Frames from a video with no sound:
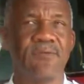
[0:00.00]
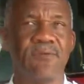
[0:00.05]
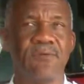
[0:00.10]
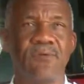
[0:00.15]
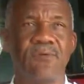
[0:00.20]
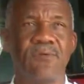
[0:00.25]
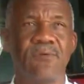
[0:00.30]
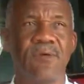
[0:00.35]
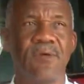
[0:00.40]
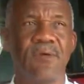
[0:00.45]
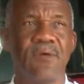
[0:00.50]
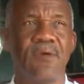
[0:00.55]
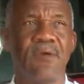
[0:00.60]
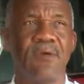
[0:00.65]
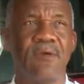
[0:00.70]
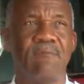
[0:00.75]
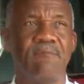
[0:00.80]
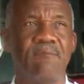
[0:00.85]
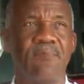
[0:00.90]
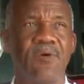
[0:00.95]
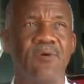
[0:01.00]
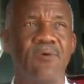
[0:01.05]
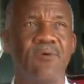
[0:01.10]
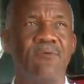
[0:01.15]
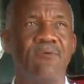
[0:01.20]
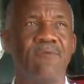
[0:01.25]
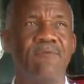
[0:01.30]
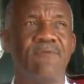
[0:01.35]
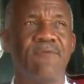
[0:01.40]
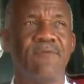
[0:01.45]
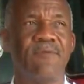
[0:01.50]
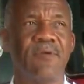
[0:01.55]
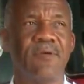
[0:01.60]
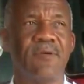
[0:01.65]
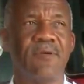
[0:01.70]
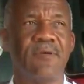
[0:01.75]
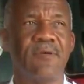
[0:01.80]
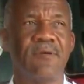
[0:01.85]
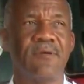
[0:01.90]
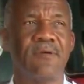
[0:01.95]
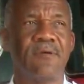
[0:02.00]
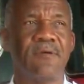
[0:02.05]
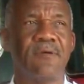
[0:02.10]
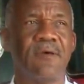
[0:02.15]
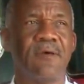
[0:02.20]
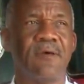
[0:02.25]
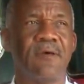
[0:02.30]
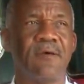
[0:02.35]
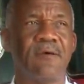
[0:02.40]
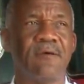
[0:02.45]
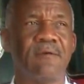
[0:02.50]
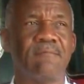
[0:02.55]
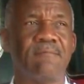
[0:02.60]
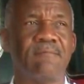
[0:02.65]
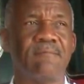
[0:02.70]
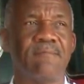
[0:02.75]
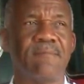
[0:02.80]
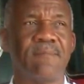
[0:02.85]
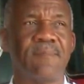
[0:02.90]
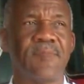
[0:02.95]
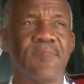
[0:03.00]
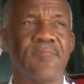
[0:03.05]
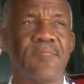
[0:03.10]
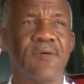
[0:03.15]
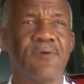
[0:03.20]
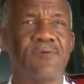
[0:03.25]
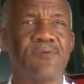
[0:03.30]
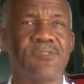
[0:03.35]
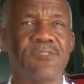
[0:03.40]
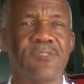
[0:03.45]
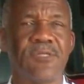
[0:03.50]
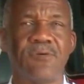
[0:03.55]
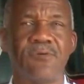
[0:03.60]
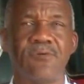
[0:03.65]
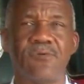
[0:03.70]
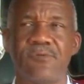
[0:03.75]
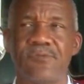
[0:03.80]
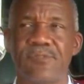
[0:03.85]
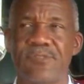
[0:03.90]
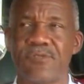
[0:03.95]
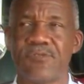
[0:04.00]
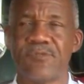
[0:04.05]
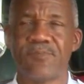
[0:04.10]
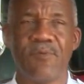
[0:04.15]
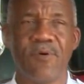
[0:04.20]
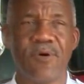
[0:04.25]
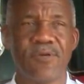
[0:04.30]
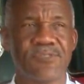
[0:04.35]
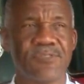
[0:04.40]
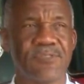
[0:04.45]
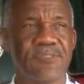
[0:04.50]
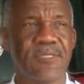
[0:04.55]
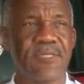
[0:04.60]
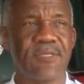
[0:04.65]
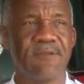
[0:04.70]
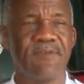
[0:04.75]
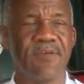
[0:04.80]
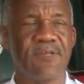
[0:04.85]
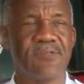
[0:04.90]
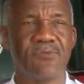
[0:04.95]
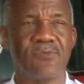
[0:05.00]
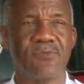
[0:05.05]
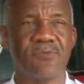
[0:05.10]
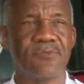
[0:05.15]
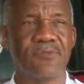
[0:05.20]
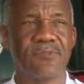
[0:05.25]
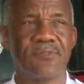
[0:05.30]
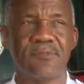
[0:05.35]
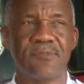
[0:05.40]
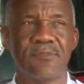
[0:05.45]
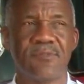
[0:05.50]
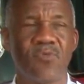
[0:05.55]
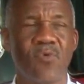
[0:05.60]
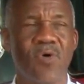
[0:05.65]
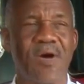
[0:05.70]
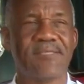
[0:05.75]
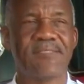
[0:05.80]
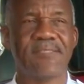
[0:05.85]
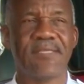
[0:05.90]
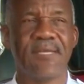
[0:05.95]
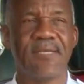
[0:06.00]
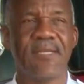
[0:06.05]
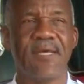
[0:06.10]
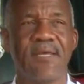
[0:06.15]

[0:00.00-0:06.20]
to move um, those souls, those precious individuals twice that